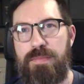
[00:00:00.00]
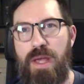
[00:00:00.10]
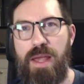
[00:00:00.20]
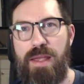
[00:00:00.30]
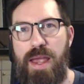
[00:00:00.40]

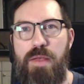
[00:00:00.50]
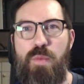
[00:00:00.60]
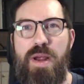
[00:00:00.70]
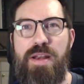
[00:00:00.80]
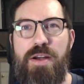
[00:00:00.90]
Hi, Allan
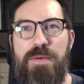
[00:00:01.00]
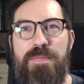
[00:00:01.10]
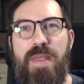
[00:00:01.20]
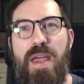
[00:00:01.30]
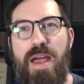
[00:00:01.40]
White here.
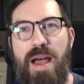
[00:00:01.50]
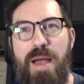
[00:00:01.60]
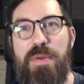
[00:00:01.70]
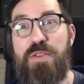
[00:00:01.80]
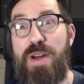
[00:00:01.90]

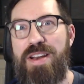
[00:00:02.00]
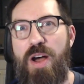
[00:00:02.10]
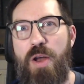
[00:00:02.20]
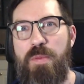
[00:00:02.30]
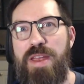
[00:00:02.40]
I've been trying to
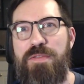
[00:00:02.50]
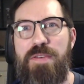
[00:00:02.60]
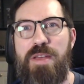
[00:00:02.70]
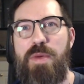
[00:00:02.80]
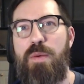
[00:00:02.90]
automate
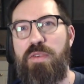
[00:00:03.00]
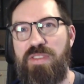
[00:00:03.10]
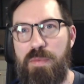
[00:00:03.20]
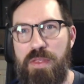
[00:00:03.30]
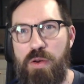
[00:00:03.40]
Figma with
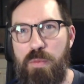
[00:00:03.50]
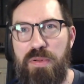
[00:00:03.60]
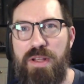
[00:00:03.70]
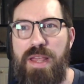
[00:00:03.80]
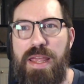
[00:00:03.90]
some of the new
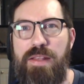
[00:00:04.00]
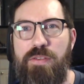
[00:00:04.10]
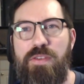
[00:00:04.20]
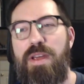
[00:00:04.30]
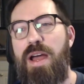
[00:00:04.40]

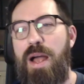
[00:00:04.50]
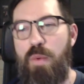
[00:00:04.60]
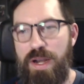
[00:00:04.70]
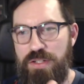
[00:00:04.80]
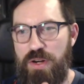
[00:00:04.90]
plugins. I
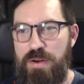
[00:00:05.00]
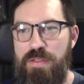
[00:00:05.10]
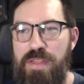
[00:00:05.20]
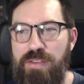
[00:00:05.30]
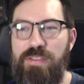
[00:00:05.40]
want to
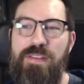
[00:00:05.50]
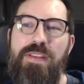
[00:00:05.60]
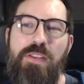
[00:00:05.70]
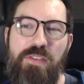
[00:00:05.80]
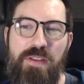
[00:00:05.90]
turn this
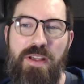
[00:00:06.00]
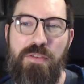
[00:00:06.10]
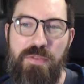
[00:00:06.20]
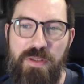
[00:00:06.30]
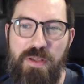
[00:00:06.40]
list
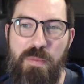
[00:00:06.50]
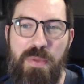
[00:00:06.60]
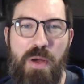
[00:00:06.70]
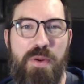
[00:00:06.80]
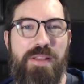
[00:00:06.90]
of
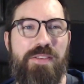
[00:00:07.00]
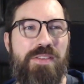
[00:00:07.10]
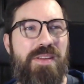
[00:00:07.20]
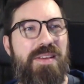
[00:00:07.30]
components